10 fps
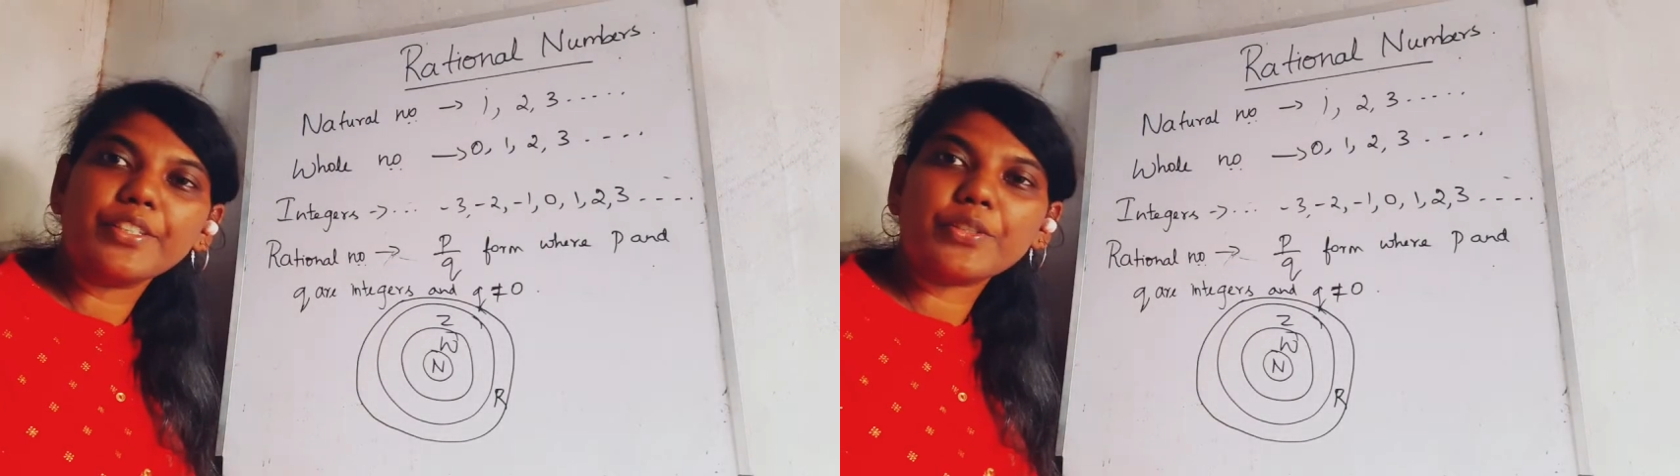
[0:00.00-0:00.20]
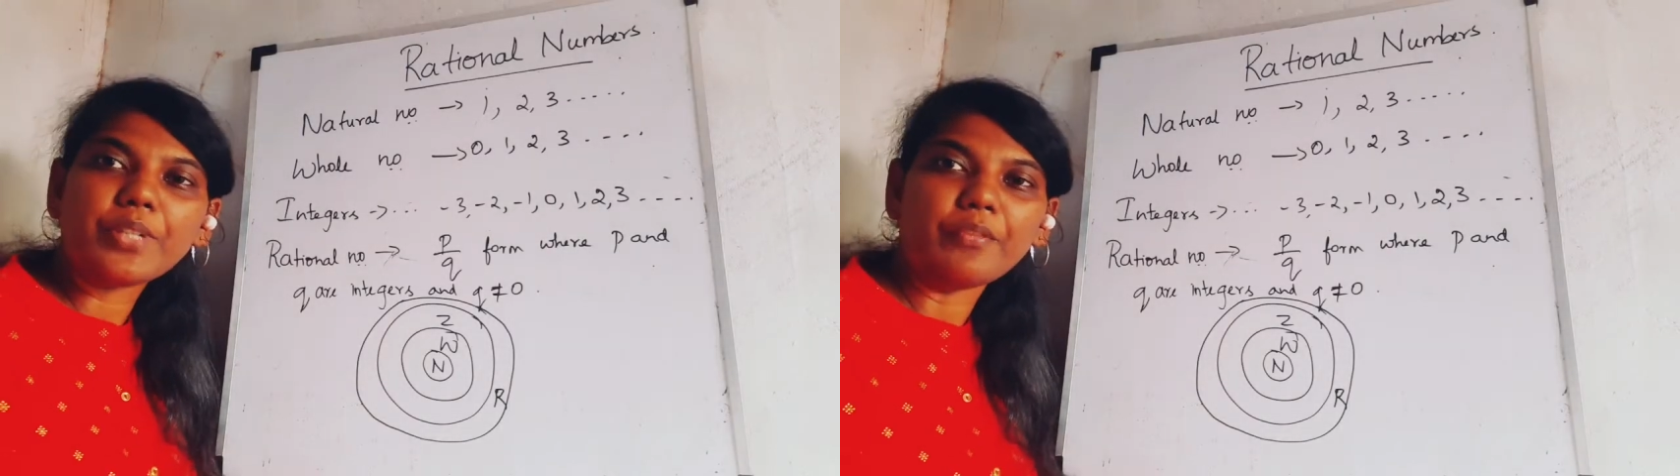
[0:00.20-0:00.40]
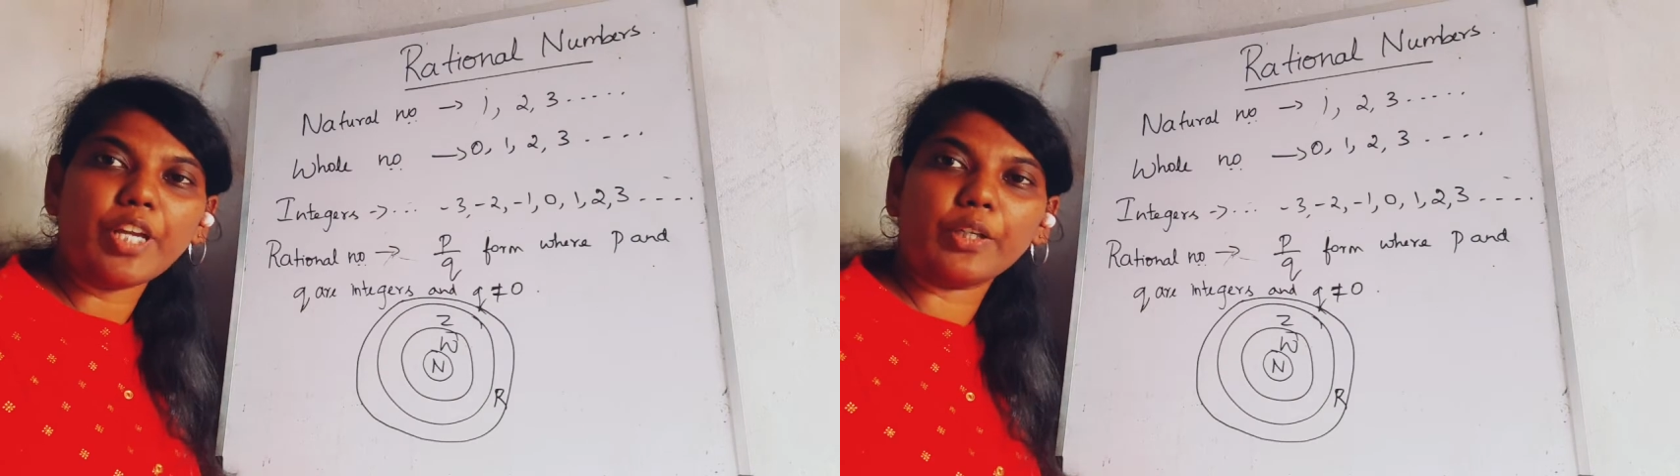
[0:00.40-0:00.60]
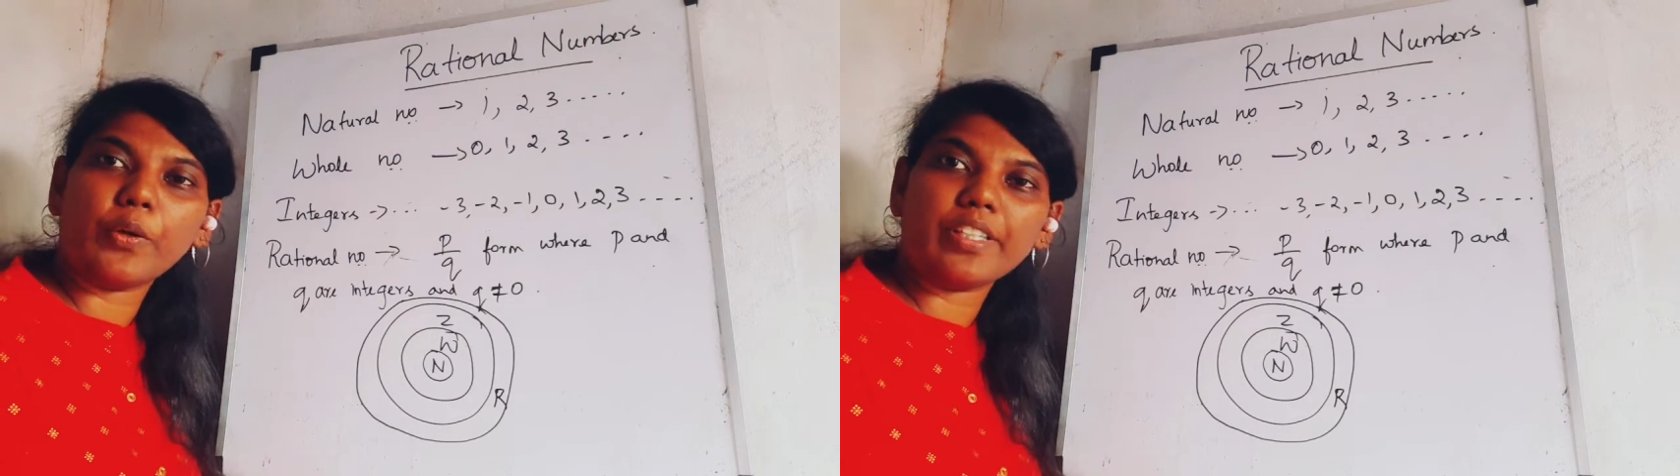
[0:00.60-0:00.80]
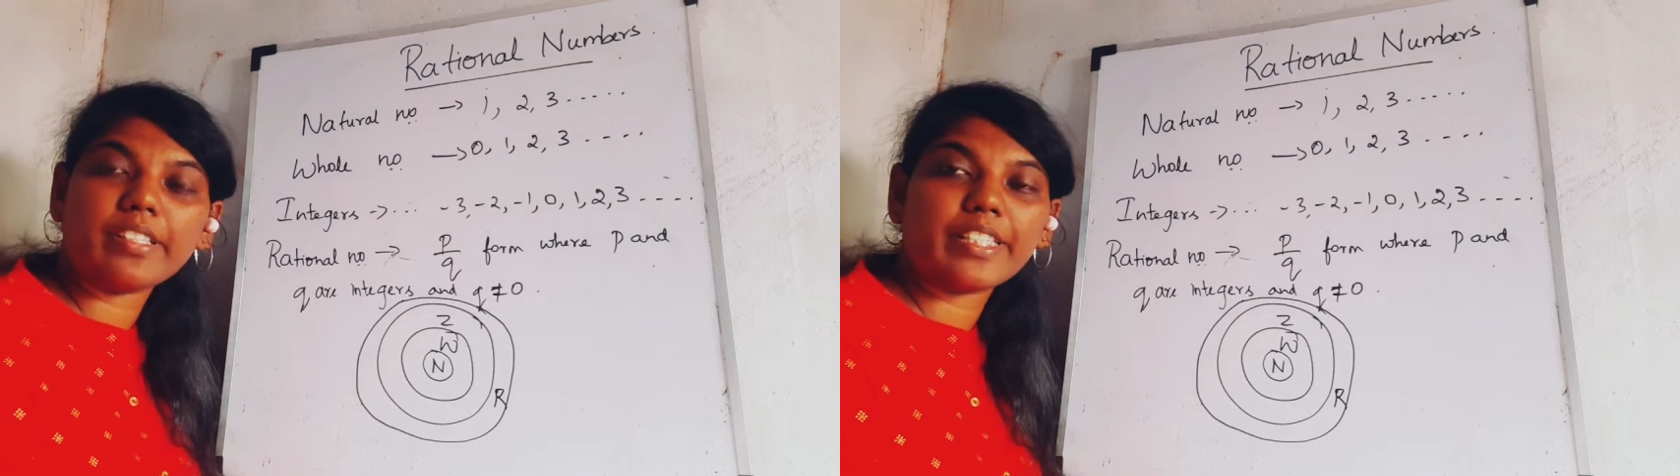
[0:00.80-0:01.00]
Today we are
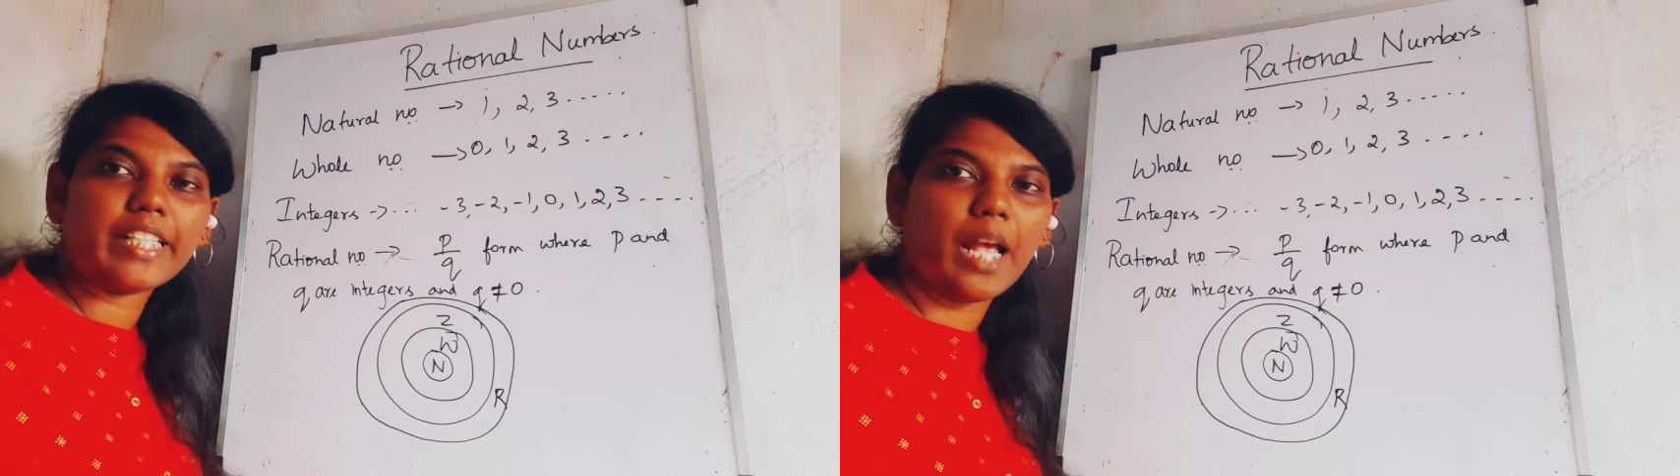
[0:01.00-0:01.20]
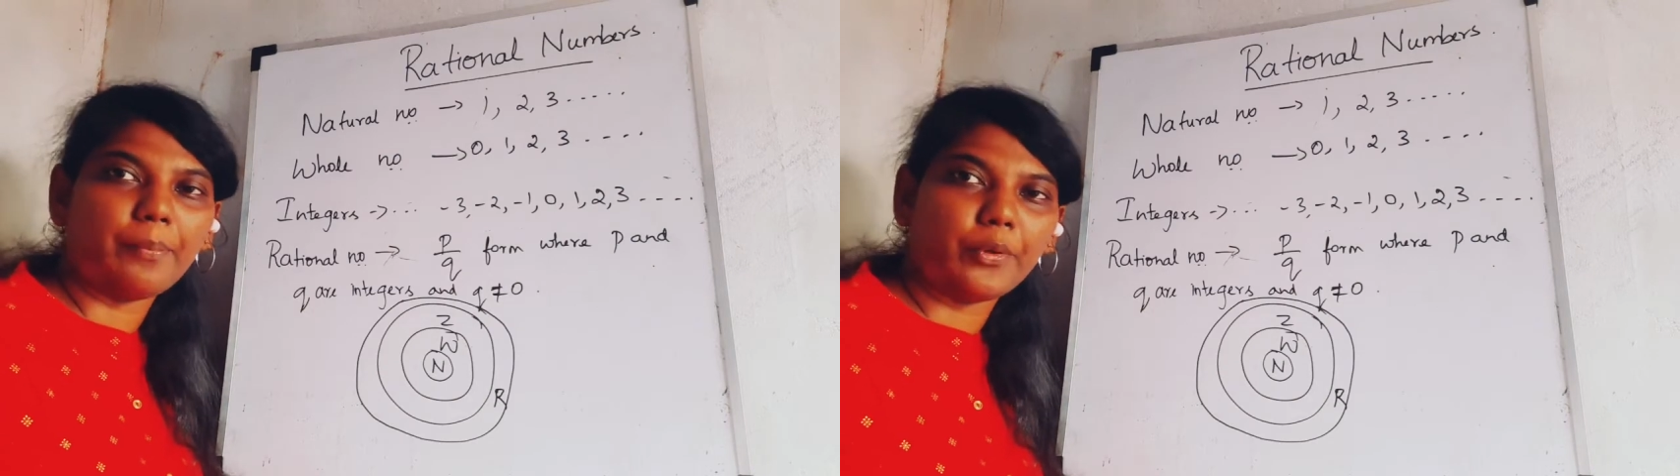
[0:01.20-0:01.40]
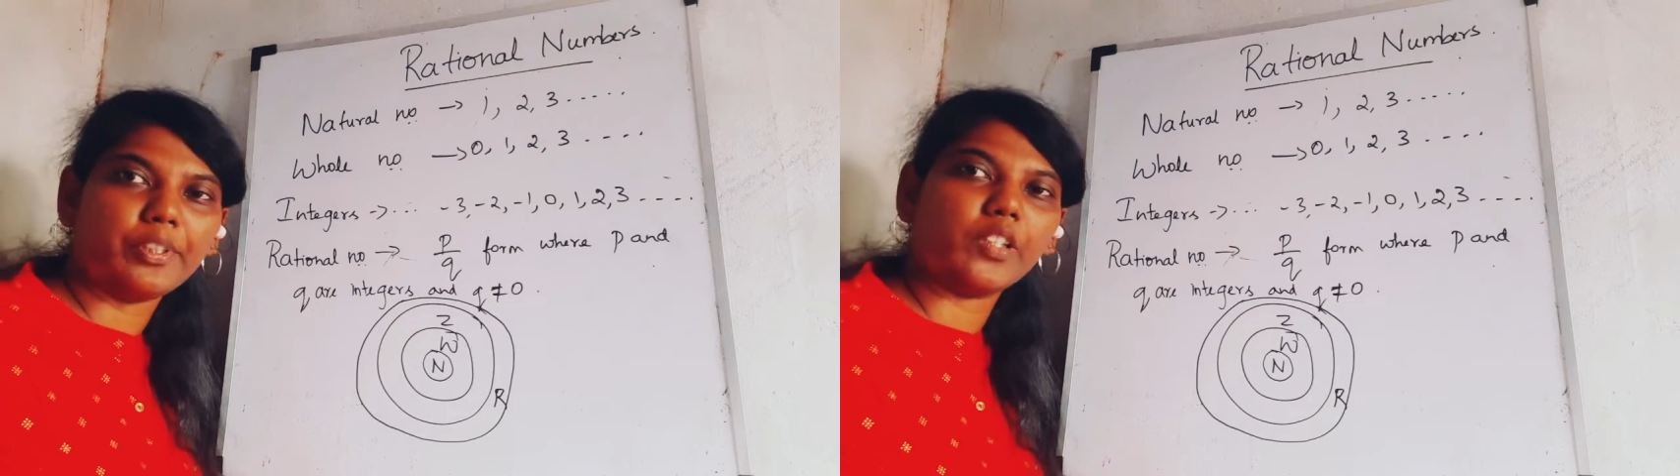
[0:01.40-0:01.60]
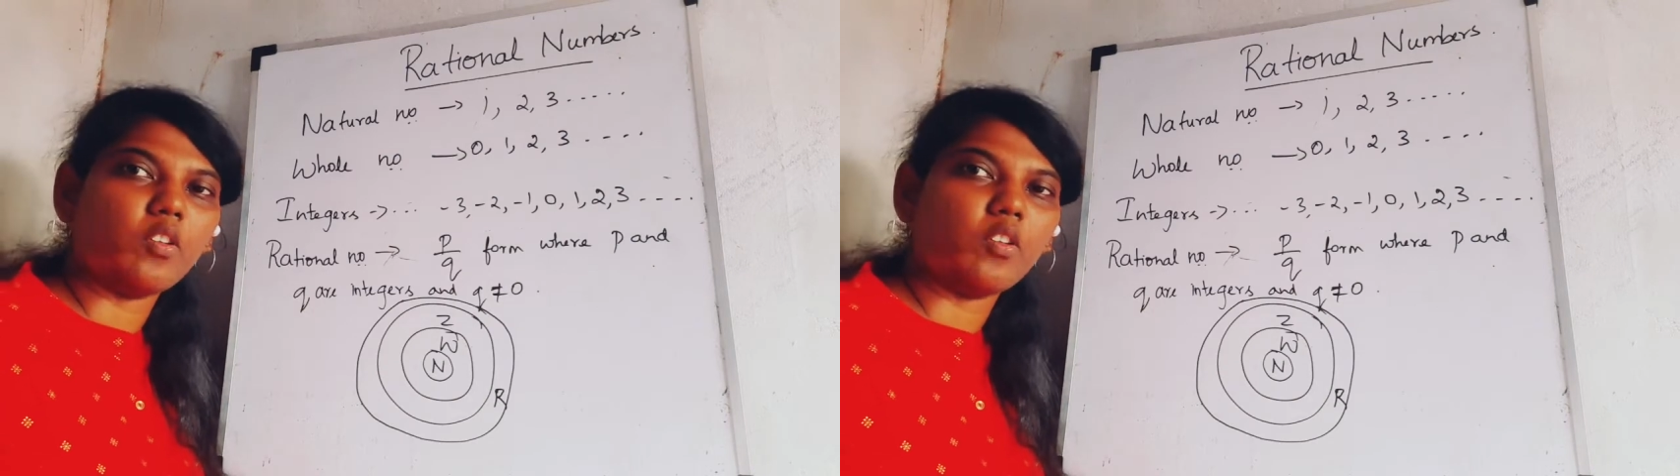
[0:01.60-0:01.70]
going to see about the